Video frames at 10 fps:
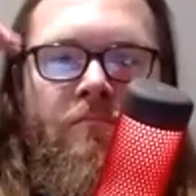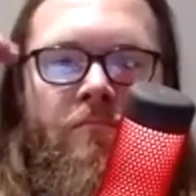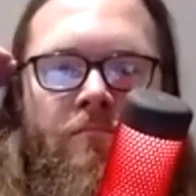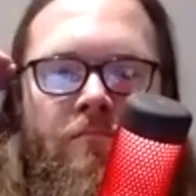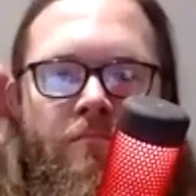
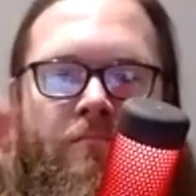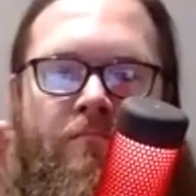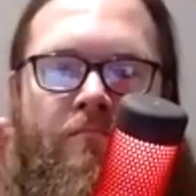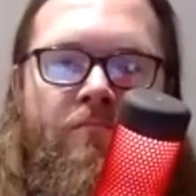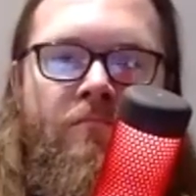
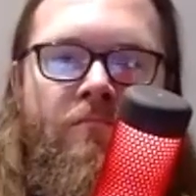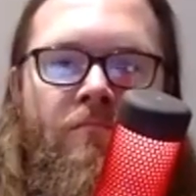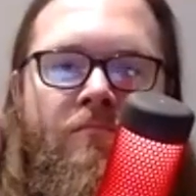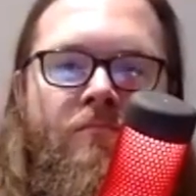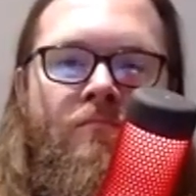
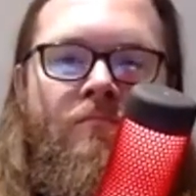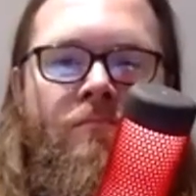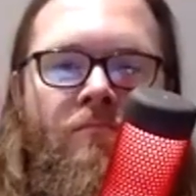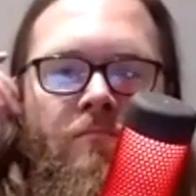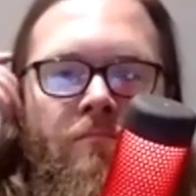
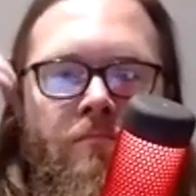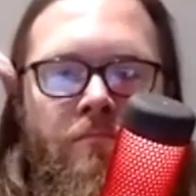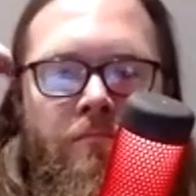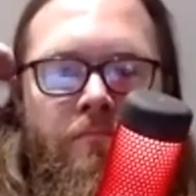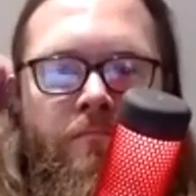
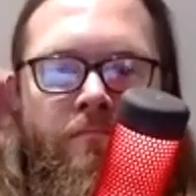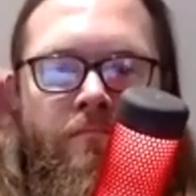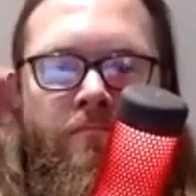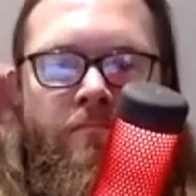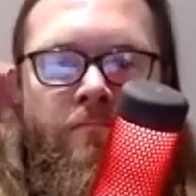
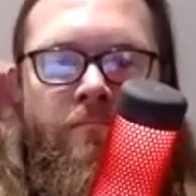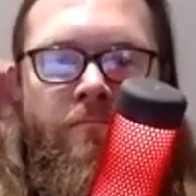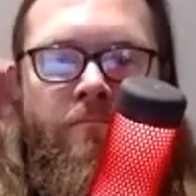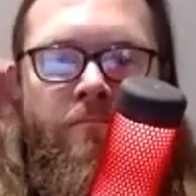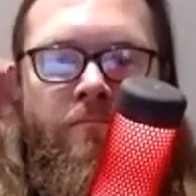
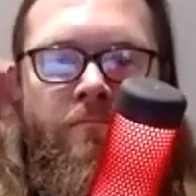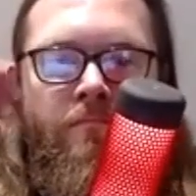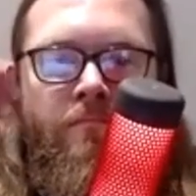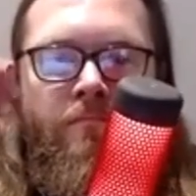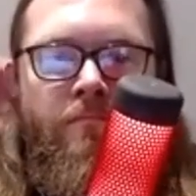
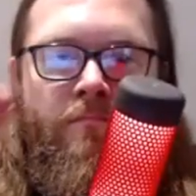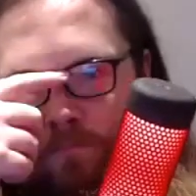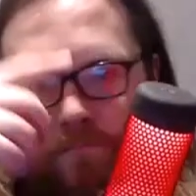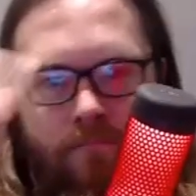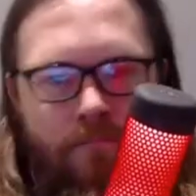
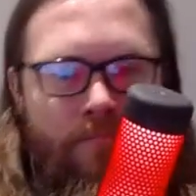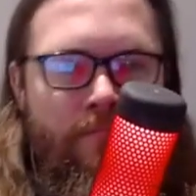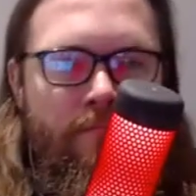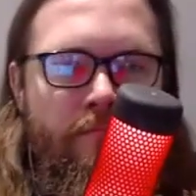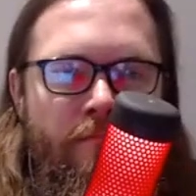
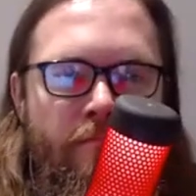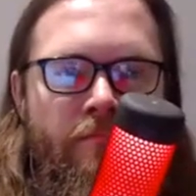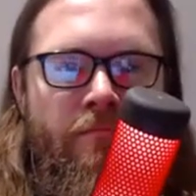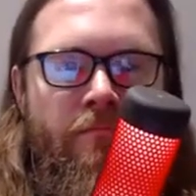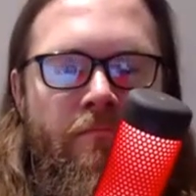
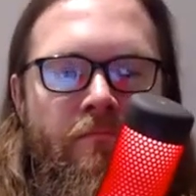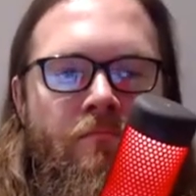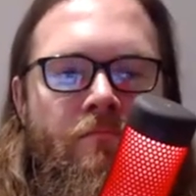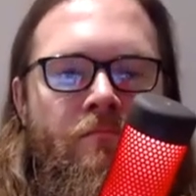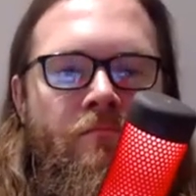
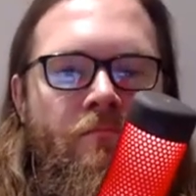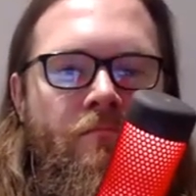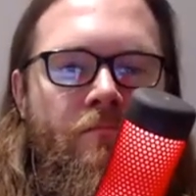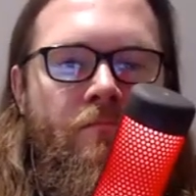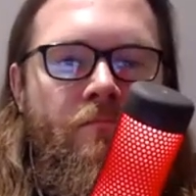
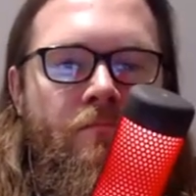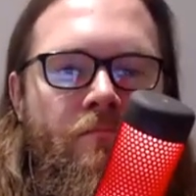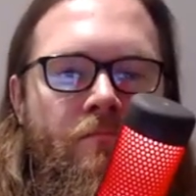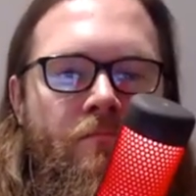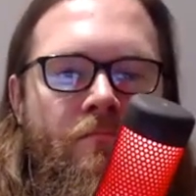
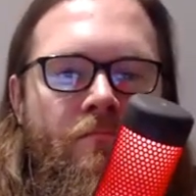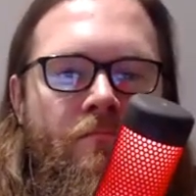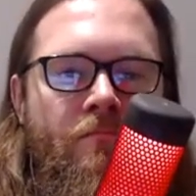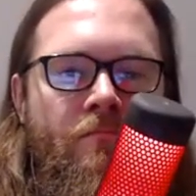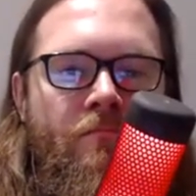
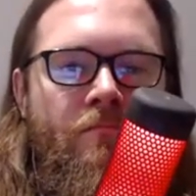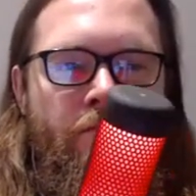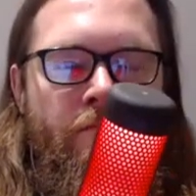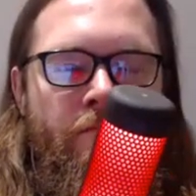[no speech]